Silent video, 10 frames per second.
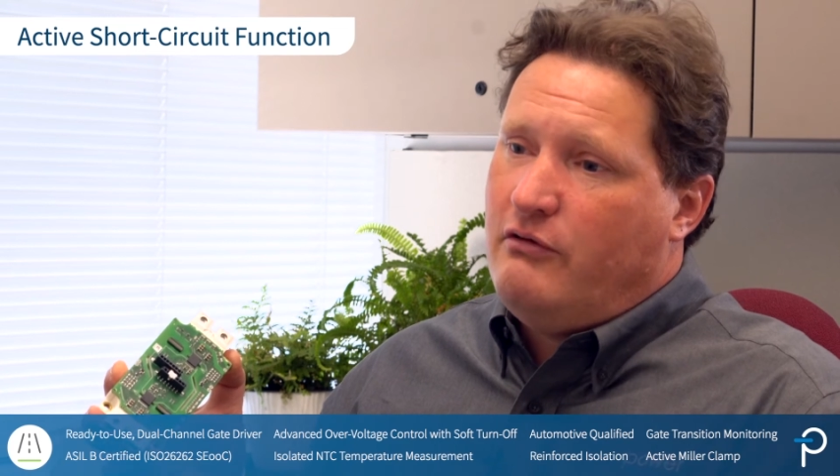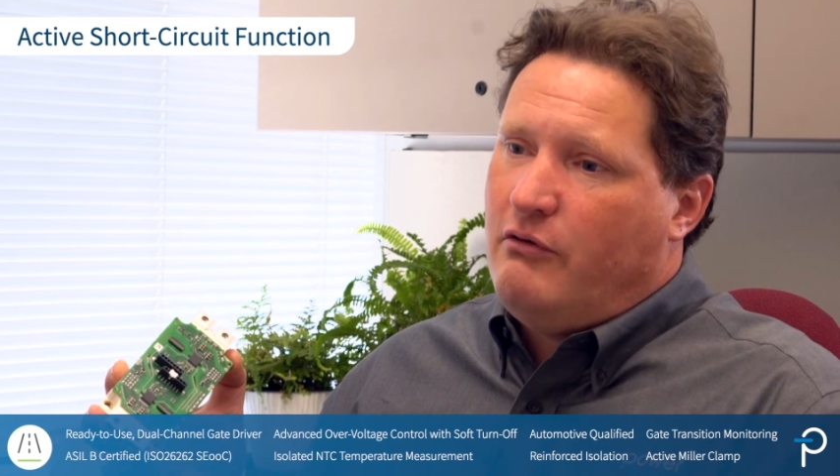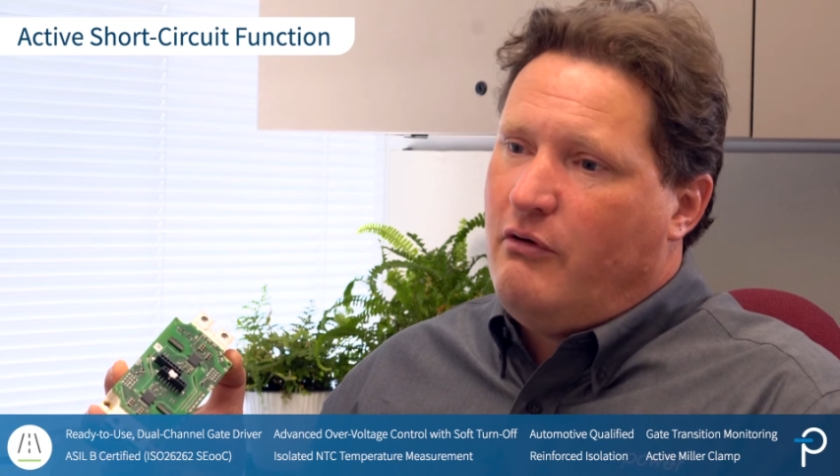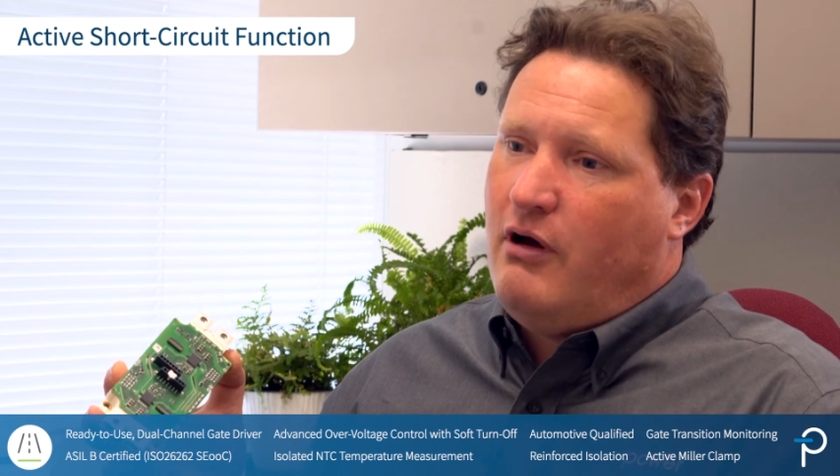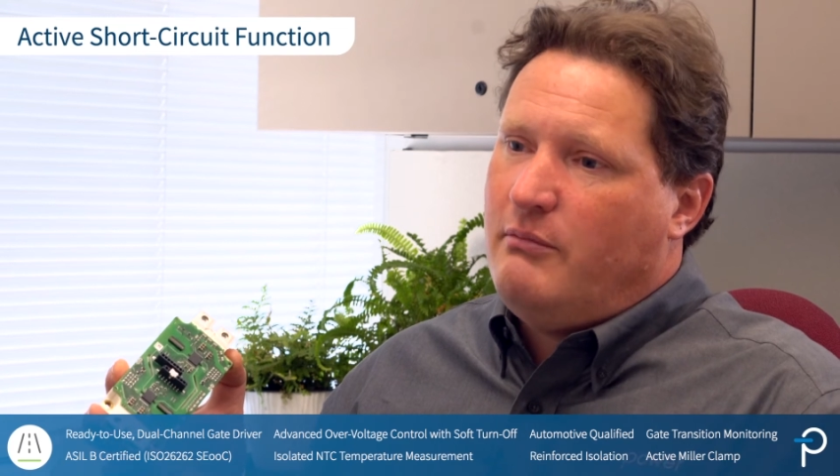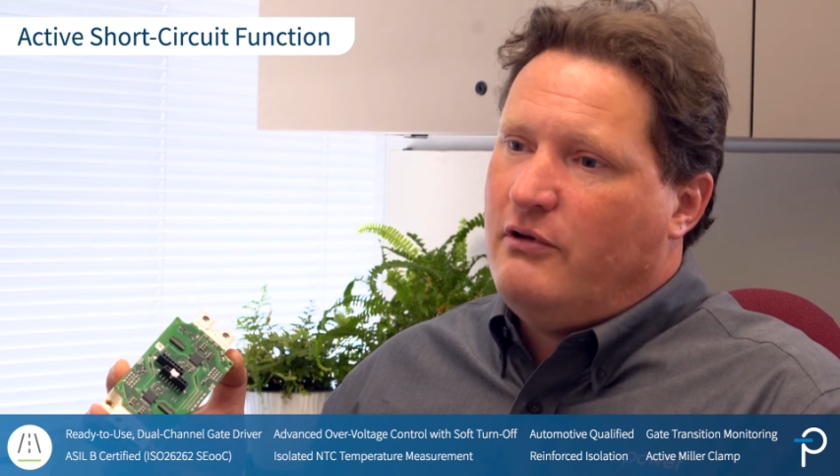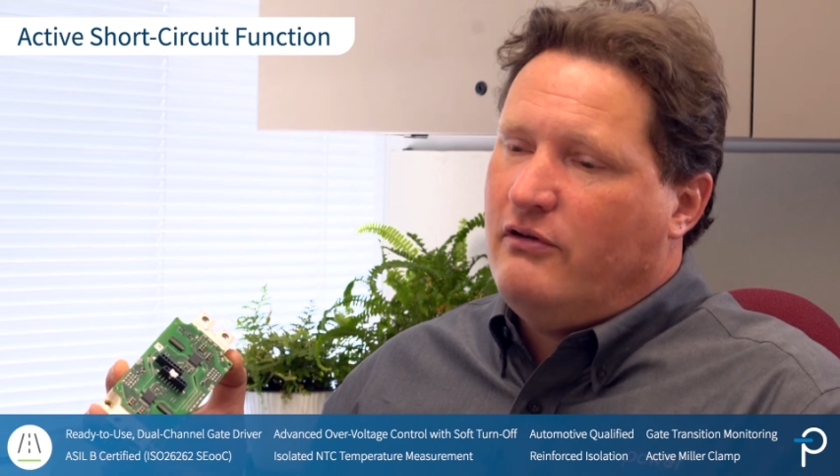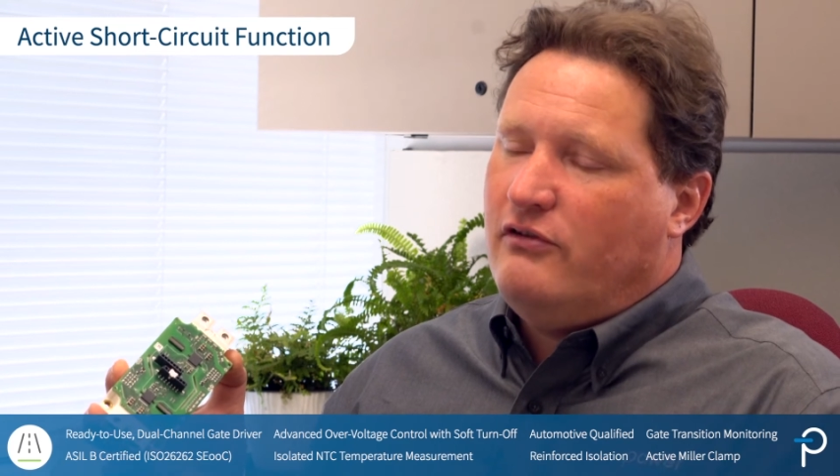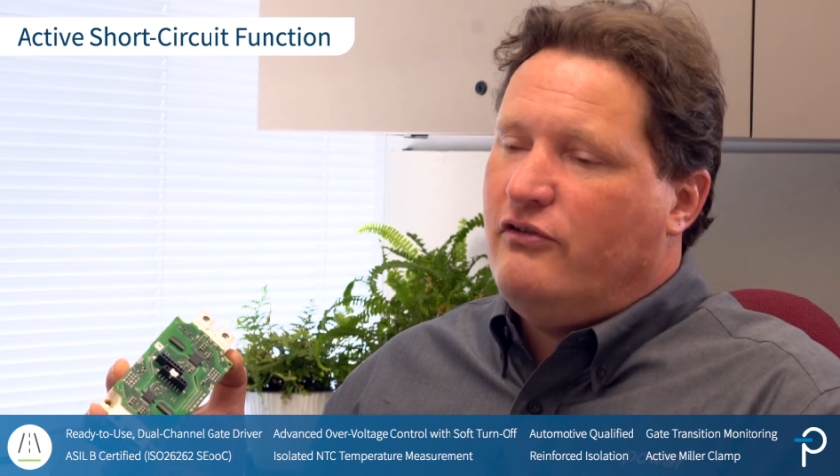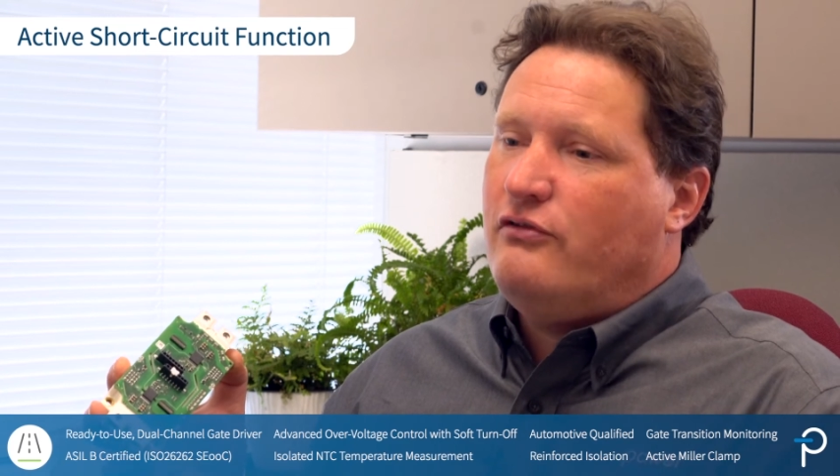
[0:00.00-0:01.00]

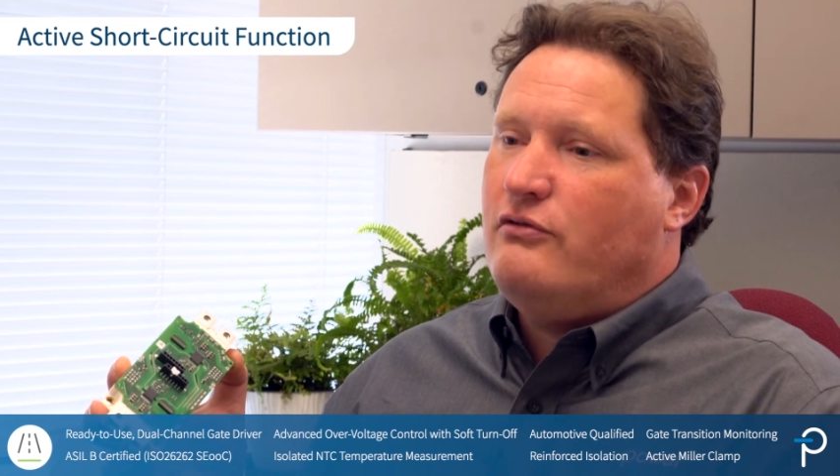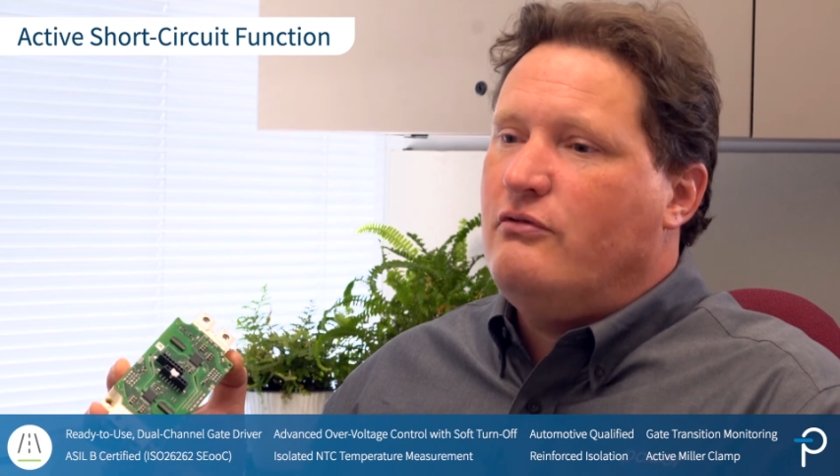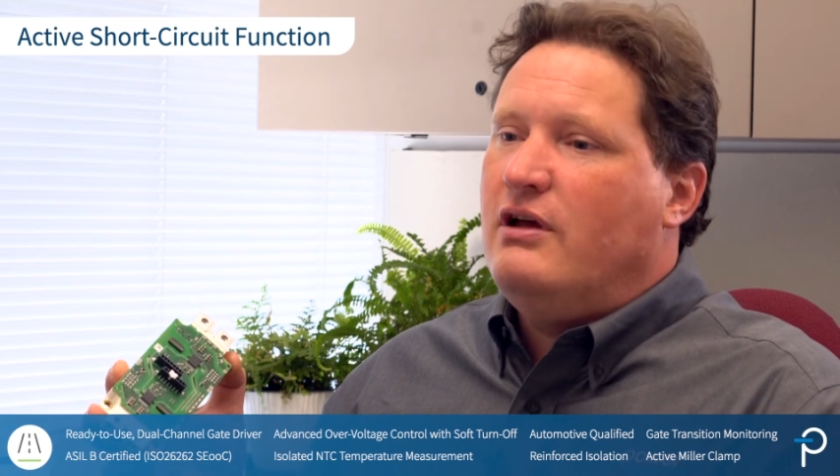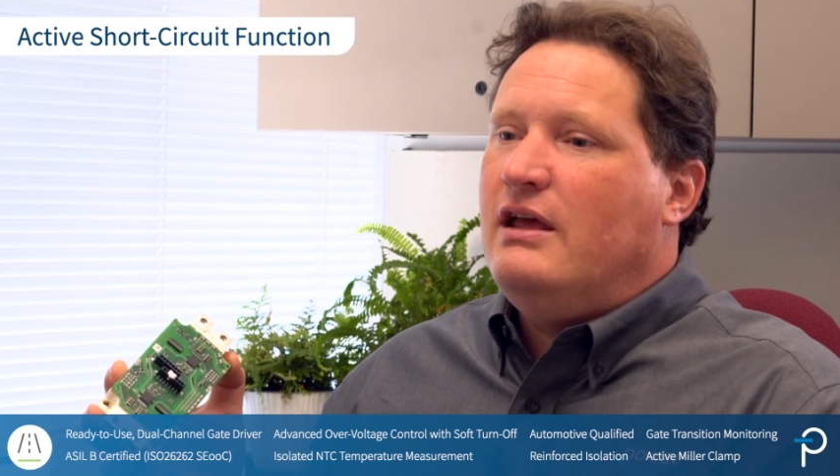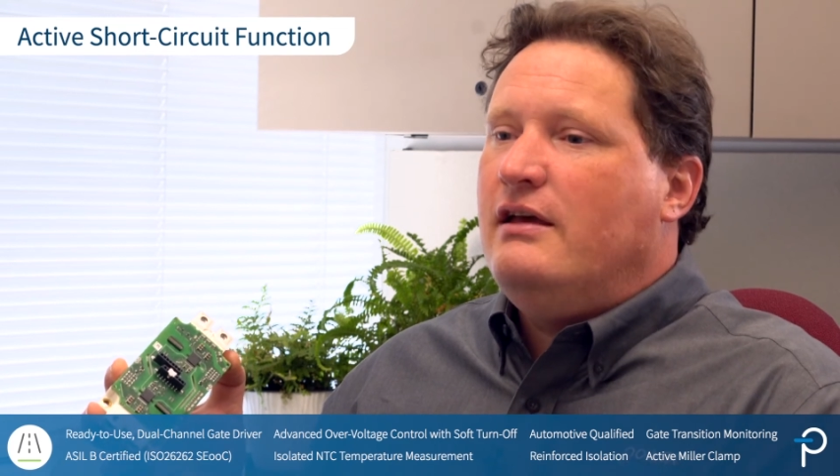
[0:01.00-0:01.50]
requirement to